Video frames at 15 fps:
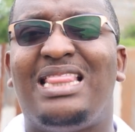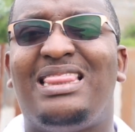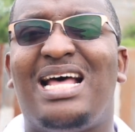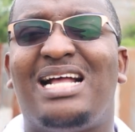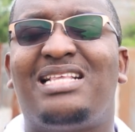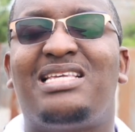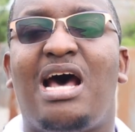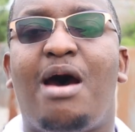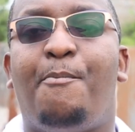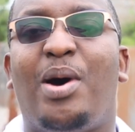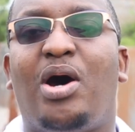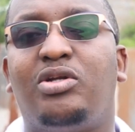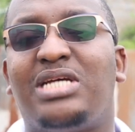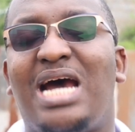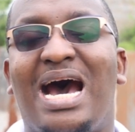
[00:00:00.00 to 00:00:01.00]
that's
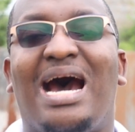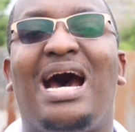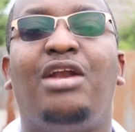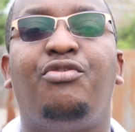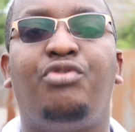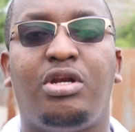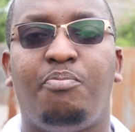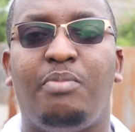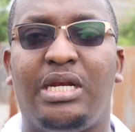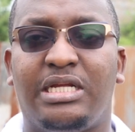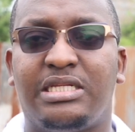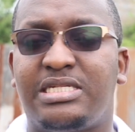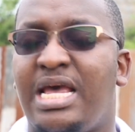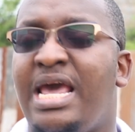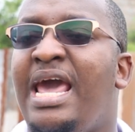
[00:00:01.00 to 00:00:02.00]
about 100
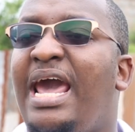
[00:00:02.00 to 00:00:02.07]
minutes.